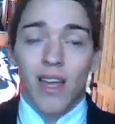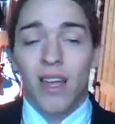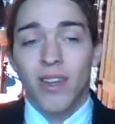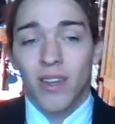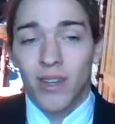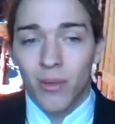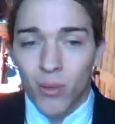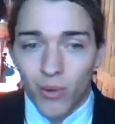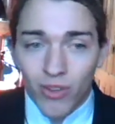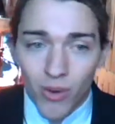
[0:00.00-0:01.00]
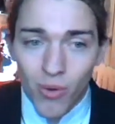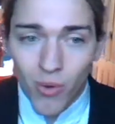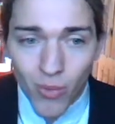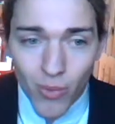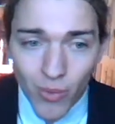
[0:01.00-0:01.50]
And so
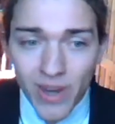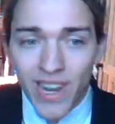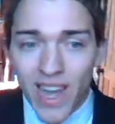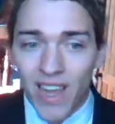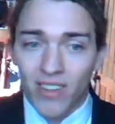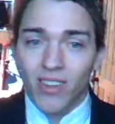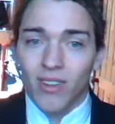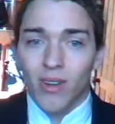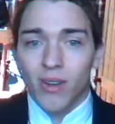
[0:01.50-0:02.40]
when you ask,